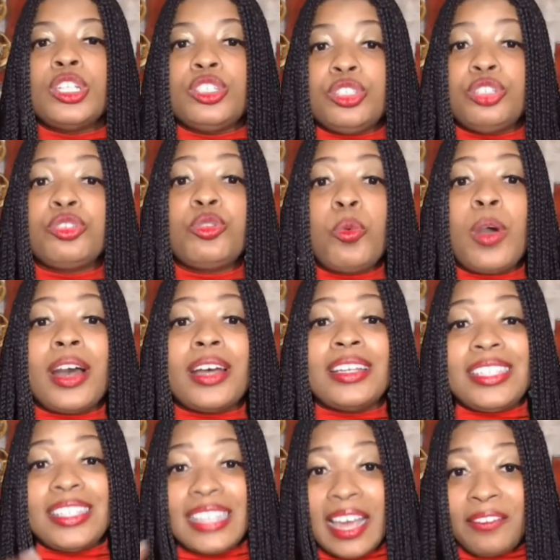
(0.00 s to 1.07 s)

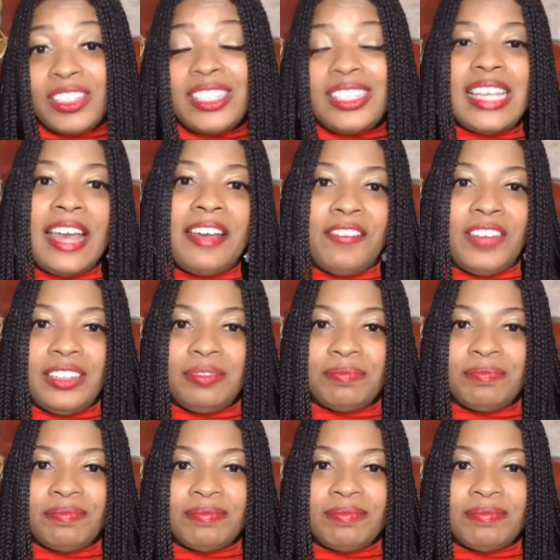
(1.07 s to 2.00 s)
2177.